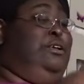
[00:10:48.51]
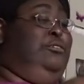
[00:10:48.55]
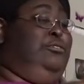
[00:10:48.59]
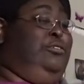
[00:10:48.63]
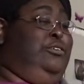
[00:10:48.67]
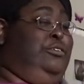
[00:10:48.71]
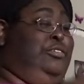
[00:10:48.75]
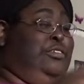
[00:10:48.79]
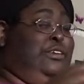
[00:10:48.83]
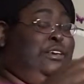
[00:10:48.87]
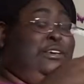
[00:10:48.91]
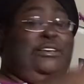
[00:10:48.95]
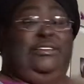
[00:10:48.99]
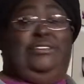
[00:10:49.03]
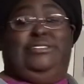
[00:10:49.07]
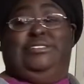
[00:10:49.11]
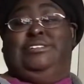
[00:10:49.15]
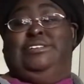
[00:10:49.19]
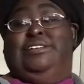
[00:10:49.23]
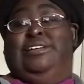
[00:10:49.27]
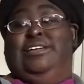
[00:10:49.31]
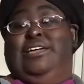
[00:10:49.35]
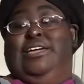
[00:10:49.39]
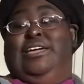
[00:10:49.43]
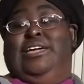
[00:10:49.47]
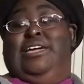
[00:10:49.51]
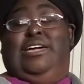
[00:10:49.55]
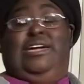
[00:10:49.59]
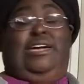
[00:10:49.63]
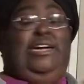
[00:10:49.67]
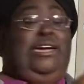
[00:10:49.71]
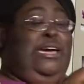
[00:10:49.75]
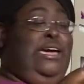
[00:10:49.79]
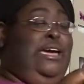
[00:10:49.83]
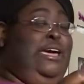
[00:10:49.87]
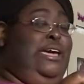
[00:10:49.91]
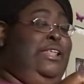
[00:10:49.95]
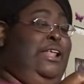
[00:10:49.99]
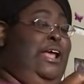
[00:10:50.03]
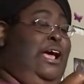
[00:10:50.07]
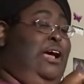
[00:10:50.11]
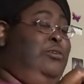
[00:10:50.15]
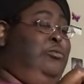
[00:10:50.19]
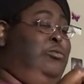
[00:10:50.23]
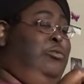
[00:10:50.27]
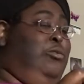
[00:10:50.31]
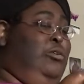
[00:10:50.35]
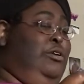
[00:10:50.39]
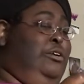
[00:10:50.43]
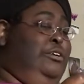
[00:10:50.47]
for these, and I
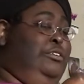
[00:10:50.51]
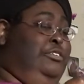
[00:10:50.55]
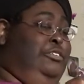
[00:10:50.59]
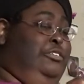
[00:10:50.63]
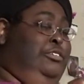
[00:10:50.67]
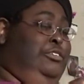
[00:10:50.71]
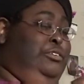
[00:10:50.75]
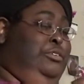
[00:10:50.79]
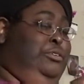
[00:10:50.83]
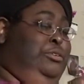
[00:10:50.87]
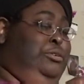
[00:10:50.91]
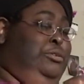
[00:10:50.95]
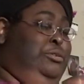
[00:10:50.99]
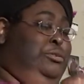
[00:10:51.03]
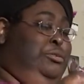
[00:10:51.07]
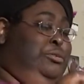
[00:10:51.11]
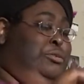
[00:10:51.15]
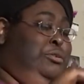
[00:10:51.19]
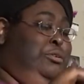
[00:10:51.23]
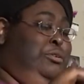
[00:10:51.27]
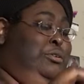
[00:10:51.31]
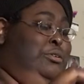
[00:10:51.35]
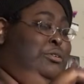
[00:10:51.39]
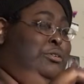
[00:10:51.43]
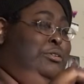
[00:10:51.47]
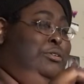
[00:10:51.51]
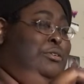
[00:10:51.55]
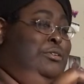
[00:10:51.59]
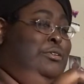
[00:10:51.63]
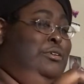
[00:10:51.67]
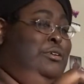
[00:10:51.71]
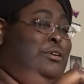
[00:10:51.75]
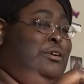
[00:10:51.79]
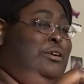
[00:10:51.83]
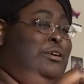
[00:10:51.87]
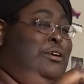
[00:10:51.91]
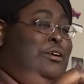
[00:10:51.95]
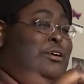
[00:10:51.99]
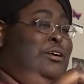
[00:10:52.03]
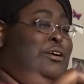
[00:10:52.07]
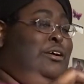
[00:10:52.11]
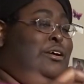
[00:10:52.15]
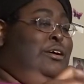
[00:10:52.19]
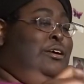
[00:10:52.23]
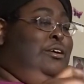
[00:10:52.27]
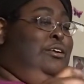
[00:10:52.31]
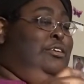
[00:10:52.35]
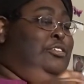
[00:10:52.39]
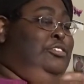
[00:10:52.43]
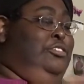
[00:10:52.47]
want to
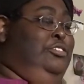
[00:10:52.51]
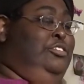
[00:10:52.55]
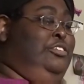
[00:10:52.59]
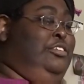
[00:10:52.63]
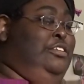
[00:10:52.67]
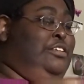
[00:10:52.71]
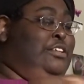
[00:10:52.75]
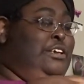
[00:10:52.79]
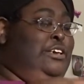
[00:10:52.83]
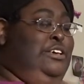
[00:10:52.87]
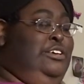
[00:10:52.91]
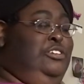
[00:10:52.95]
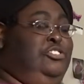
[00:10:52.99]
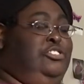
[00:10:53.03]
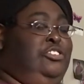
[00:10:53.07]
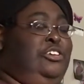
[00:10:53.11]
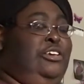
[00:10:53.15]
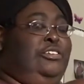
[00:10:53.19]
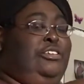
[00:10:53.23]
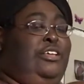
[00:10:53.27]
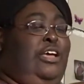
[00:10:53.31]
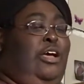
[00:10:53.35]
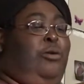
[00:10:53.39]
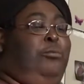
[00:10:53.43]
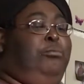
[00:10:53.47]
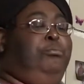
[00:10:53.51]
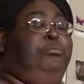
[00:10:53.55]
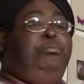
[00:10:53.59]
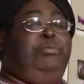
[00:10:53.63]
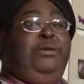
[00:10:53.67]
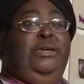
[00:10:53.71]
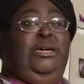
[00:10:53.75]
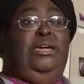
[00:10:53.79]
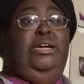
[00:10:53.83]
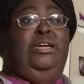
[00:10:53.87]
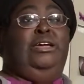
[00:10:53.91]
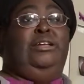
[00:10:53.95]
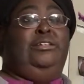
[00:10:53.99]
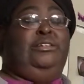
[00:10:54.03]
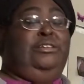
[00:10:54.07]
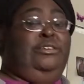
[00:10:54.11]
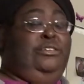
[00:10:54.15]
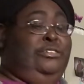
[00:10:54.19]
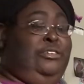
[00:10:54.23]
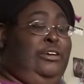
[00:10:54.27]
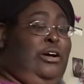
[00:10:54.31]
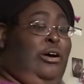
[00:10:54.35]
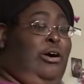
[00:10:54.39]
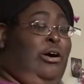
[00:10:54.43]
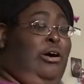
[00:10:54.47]
see just how big
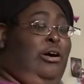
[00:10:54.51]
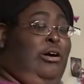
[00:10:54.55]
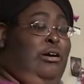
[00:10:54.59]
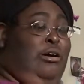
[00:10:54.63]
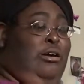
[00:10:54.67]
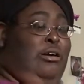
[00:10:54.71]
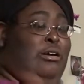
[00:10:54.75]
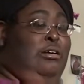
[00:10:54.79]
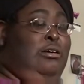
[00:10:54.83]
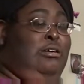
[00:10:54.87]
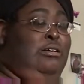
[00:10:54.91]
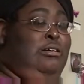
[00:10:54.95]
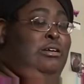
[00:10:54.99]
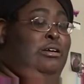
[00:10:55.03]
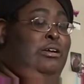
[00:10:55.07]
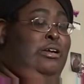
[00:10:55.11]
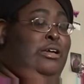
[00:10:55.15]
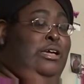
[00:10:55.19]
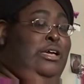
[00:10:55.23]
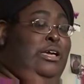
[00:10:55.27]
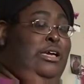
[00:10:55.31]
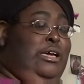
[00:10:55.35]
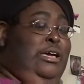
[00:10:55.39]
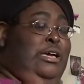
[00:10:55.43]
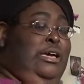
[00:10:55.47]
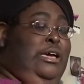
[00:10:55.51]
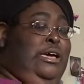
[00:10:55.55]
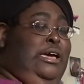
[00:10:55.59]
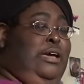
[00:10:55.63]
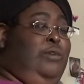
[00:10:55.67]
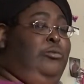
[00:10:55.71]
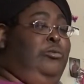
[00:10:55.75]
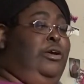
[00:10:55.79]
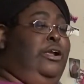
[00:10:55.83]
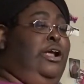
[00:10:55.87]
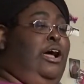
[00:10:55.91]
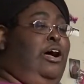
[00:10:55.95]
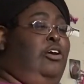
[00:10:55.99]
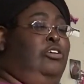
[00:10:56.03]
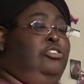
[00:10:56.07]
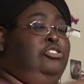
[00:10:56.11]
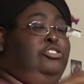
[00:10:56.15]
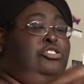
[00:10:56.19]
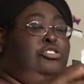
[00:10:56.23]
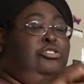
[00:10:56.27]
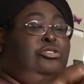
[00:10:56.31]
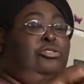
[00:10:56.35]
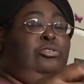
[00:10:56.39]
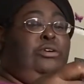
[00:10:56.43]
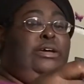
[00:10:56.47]
these are. And what I'll
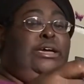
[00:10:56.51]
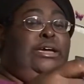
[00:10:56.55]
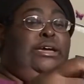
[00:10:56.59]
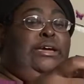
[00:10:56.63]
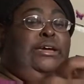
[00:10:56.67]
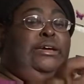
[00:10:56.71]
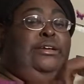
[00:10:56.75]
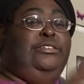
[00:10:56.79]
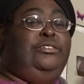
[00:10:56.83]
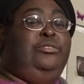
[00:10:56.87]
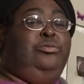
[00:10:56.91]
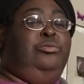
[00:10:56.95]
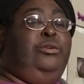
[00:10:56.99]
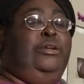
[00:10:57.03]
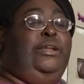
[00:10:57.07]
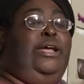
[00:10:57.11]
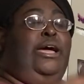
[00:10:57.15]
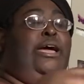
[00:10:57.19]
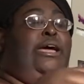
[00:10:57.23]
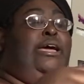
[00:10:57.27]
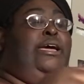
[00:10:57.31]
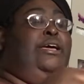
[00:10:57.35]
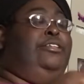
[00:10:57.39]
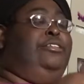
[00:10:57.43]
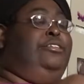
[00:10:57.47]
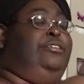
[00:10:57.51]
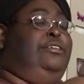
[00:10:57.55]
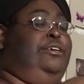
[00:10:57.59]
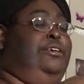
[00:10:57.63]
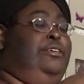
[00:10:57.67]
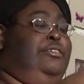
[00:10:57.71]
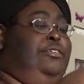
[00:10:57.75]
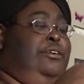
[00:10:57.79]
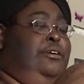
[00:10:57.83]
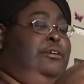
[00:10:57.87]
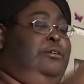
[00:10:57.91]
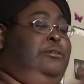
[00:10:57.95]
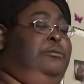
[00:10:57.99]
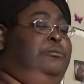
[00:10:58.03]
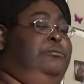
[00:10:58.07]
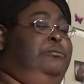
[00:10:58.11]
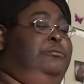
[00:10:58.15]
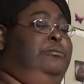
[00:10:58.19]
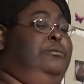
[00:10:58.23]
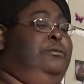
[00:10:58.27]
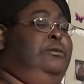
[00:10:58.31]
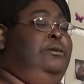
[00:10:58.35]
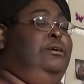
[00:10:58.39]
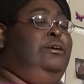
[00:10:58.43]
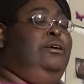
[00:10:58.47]
do is when I see
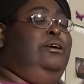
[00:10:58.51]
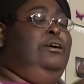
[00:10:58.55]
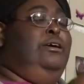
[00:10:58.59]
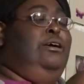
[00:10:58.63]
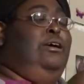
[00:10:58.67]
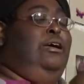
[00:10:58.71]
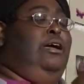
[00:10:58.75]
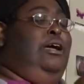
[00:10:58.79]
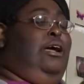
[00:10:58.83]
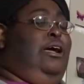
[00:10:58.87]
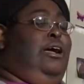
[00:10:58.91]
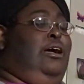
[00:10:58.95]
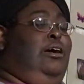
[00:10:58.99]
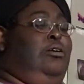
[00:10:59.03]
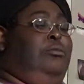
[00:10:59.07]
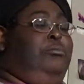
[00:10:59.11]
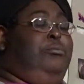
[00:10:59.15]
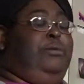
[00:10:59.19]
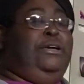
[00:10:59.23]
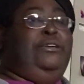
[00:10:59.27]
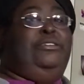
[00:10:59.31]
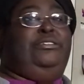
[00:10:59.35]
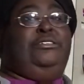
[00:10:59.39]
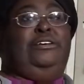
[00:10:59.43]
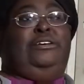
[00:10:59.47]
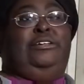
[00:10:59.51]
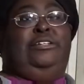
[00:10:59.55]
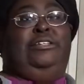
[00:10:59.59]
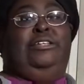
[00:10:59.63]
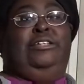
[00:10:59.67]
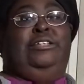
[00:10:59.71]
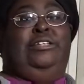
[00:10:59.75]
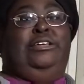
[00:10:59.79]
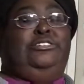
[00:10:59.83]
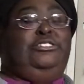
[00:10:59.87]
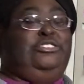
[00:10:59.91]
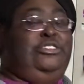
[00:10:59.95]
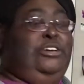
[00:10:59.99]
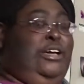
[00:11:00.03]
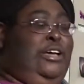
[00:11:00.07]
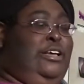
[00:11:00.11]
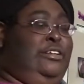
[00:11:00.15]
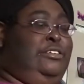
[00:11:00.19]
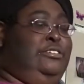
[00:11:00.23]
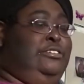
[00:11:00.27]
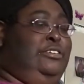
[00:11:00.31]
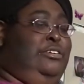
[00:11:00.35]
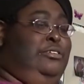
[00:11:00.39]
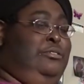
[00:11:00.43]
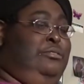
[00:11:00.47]
them, I'll basically let you guys
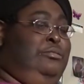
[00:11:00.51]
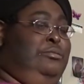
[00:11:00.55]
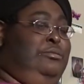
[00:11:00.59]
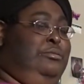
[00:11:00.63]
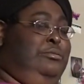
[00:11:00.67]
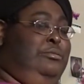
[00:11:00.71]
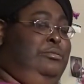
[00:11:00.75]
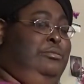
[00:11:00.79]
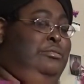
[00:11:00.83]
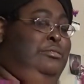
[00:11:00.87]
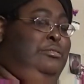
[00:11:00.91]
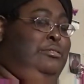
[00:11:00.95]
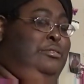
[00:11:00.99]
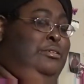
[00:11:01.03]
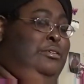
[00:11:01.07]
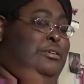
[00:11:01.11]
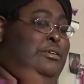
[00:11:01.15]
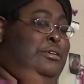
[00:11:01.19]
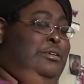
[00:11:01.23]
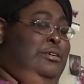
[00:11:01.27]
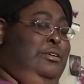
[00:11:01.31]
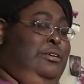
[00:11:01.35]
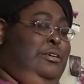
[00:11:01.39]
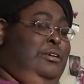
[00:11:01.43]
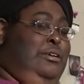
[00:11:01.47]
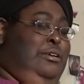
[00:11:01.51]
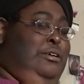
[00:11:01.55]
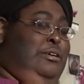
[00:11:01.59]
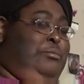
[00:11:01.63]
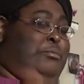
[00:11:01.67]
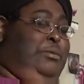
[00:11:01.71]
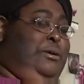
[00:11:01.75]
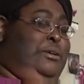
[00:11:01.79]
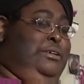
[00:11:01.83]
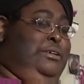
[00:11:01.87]
know but